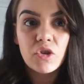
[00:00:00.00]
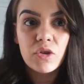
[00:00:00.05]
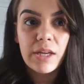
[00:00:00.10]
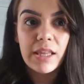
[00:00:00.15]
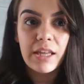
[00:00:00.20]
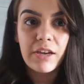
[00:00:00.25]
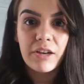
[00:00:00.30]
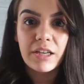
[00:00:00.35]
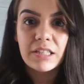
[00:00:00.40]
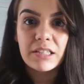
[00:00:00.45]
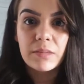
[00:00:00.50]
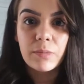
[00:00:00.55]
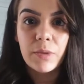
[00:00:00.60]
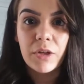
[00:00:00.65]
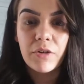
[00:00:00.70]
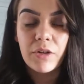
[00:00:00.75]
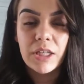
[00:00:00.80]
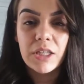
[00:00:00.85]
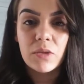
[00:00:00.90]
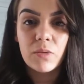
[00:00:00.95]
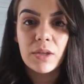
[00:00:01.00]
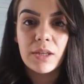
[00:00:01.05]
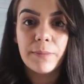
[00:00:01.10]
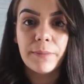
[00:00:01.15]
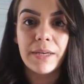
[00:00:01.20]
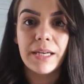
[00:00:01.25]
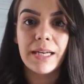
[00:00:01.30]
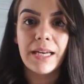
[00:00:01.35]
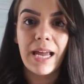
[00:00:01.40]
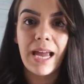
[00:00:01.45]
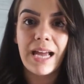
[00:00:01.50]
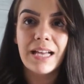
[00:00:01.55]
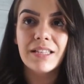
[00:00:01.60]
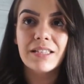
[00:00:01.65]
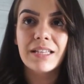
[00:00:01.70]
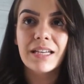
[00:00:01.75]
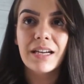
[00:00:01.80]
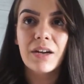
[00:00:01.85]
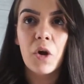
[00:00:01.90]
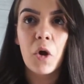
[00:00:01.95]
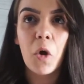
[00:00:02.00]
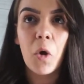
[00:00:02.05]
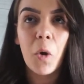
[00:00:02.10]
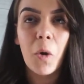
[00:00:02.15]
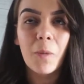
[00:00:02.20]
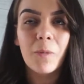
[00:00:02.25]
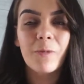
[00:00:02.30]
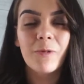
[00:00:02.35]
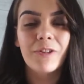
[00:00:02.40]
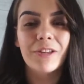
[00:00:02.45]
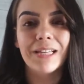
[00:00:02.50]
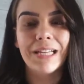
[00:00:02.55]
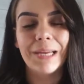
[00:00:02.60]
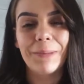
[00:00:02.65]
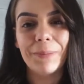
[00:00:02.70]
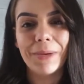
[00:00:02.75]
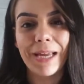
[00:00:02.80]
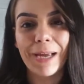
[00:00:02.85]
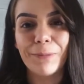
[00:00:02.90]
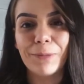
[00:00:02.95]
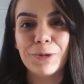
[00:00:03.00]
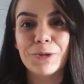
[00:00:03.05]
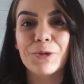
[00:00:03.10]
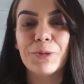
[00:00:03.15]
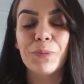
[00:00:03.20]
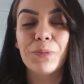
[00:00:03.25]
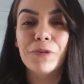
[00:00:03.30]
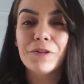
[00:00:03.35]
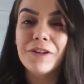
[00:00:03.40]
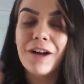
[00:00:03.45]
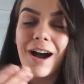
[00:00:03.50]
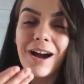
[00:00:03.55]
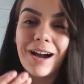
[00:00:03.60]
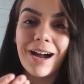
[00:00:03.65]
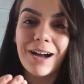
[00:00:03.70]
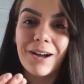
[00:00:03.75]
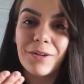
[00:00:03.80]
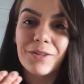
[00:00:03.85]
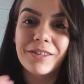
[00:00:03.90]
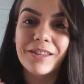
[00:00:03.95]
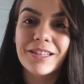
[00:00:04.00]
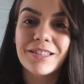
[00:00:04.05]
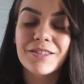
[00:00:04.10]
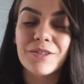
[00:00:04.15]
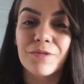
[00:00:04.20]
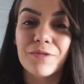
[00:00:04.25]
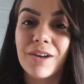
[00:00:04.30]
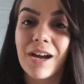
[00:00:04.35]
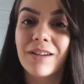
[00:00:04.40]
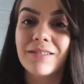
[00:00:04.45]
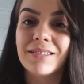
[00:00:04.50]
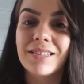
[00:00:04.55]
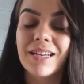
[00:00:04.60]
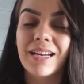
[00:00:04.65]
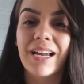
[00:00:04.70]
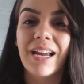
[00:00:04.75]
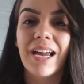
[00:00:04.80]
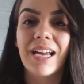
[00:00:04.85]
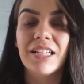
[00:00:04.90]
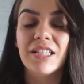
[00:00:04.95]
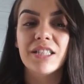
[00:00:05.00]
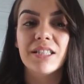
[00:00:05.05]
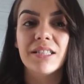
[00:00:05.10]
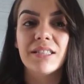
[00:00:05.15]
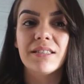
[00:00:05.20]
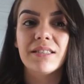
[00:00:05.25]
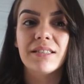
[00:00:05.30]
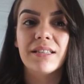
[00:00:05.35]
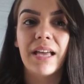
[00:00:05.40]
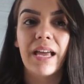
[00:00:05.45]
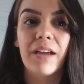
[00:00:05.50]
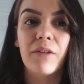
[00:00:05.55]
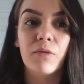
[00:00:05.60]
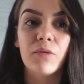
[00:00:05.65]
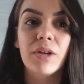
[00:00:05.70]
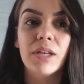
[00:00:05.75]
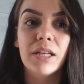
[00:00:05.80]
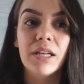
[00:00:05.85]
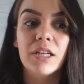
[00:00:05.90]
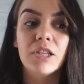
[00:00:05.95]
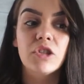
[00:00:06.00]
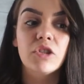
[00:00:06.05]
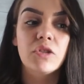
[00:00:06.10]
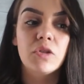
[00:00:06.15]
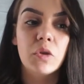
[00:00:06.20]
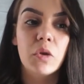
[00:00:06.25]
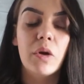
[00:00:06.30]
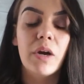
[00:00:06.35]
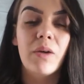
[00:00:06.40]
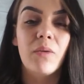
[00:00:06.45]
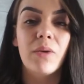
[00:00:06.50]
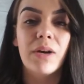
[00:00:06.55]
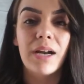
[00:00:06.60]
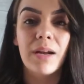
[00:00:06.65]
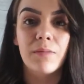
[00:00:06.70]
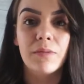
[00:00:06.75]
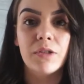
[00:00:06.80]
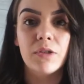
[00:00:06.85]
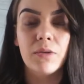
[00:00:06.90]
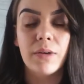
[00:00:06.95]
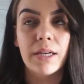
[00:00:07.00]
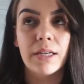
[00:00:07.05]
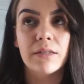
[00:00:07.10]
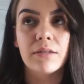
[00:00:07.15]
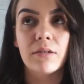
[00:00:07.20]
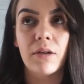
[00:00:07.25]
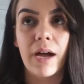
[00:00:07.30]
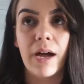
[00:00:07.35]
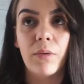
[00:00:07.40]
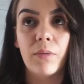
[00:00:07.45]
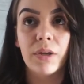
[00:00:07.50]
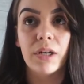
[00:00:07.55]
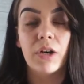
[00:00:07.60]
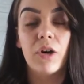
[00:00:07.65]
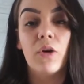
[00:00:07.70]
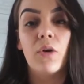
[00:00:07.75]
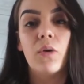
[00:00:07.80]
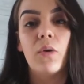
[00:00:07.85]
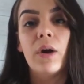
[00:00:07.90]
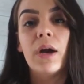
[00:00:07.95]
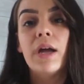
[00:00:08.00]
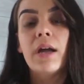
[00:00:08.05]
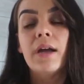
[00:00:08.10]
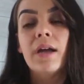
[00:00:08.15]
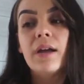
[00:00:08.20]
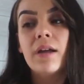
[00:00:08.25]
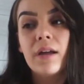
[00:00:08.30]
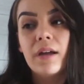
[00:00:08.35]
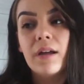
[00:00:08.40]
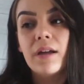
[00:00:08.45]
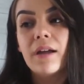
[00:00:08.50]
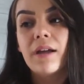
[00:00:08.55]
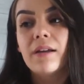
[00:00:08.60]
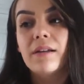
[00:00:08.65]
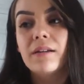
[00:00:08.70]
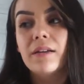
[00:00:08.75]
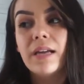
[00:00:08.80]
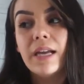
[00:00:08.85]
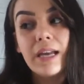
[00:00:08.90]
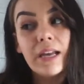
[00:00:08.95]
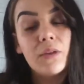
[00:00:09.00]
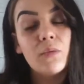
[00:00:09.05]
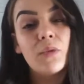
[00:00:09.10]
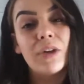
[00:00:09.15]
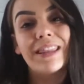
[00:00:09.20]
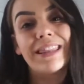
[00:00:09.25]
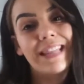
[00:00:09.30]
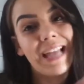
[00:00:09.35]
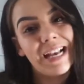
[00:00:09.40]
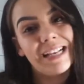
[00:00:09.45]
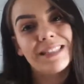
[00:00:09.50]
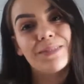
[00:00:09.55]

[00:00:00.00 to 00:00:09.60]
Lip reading: their experience with me and to hopefully be able to block out the surrounding and just like really enjoy what I'm doing. So I would go in with nice